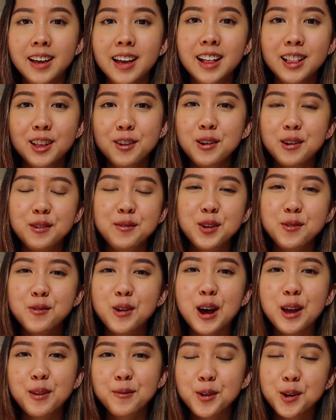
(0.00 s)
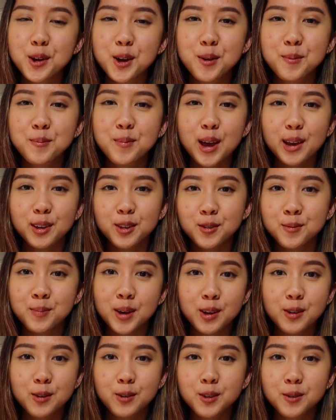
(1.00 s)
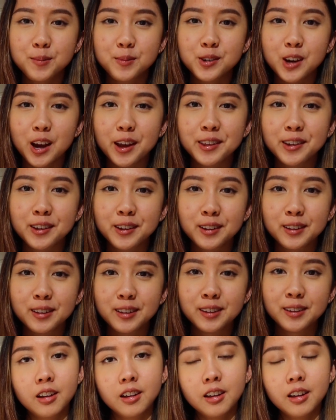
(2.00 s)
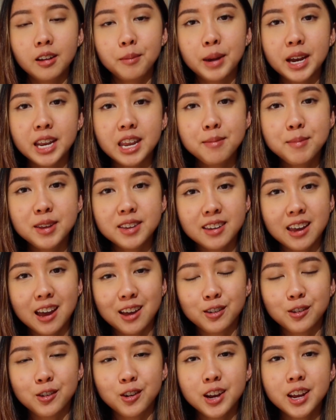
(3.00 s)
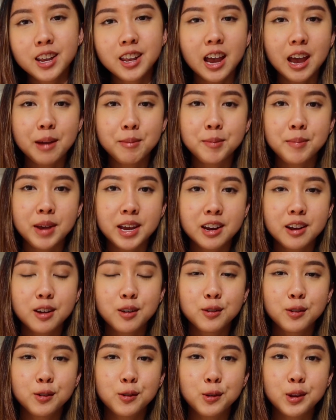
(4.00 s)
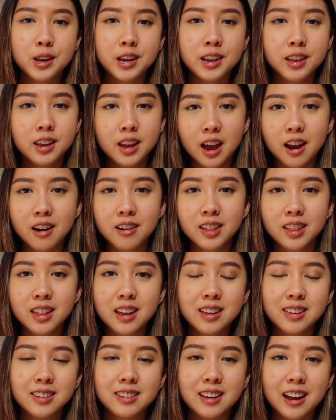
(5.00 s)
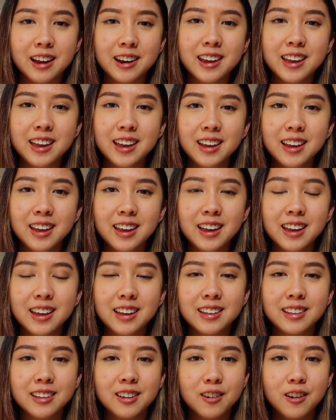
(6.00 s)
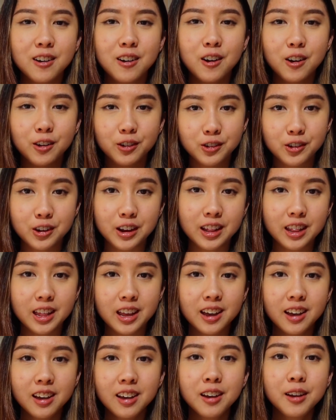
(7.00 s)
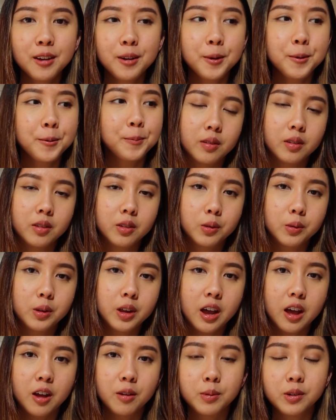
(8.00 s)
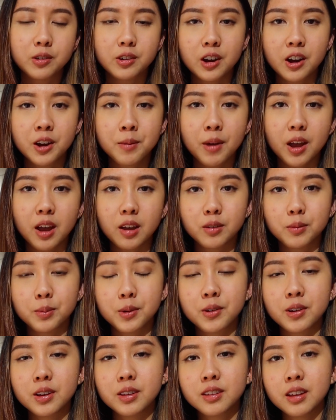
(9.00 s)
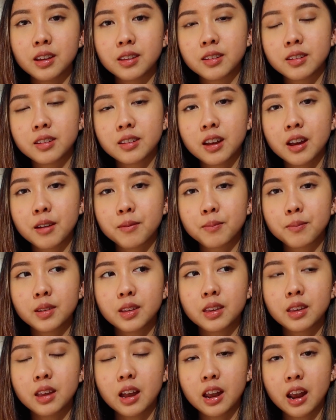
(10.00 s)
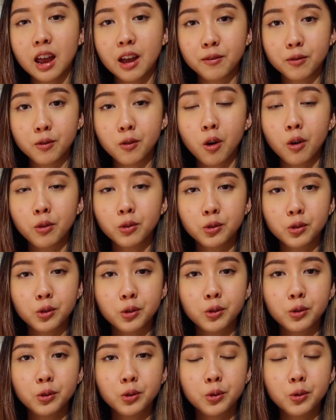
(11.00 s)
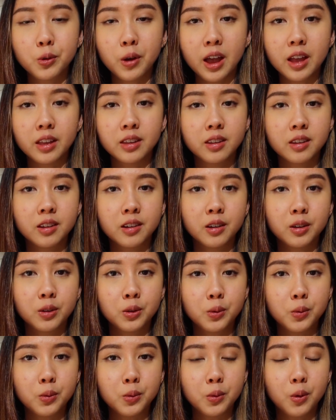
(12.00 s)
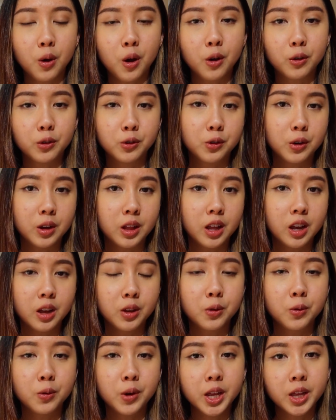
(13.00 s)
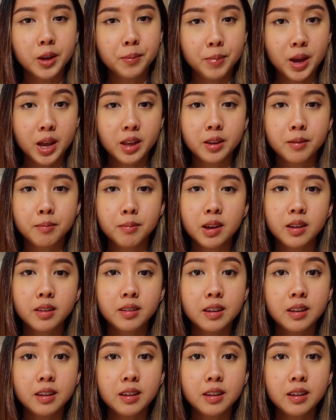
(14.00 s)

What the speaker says: Hello everyone, welcome back to my YouTube channel. My name is Katrine, I'm a medical student currently studying in Australia. Today I'll be sharing my experience and step that I've gone through to enter to Australia during the pandemic